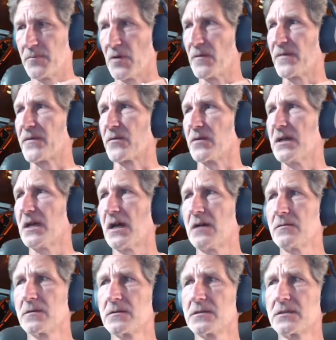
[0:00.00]
3
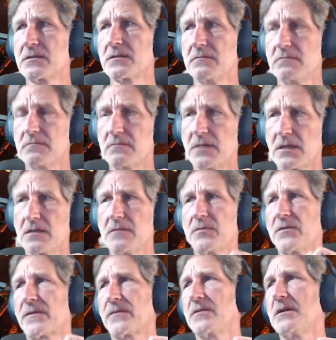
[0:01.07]
hours. Yeah,
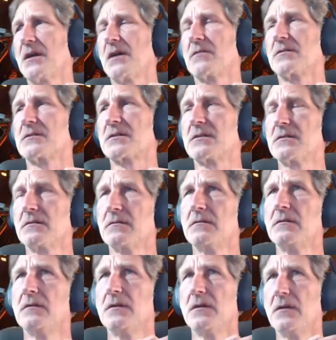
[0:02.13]
about 3 hours there.
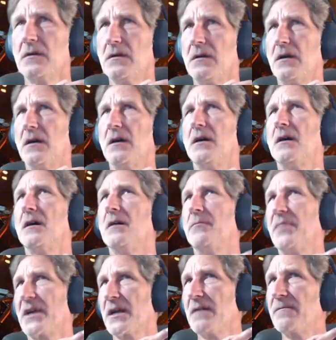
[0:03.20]

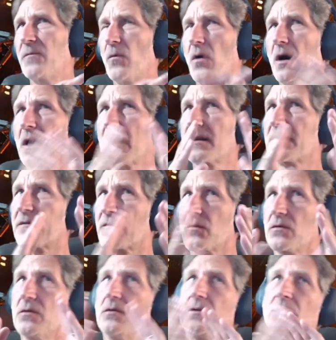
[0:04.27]
But I've walked
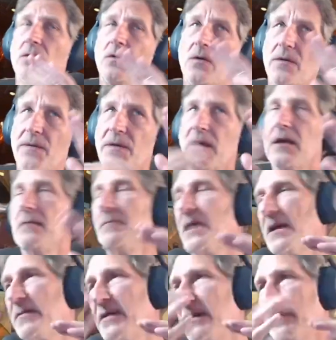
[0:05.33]
through the whole thing
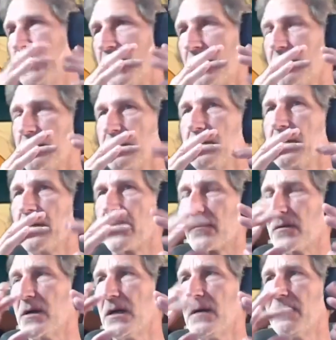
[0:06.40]
maybe about
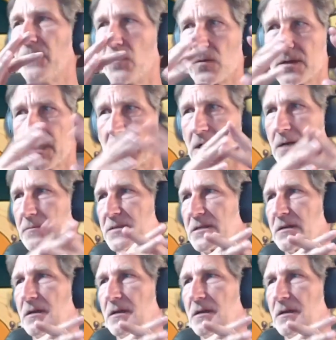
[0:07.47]
3-4 times.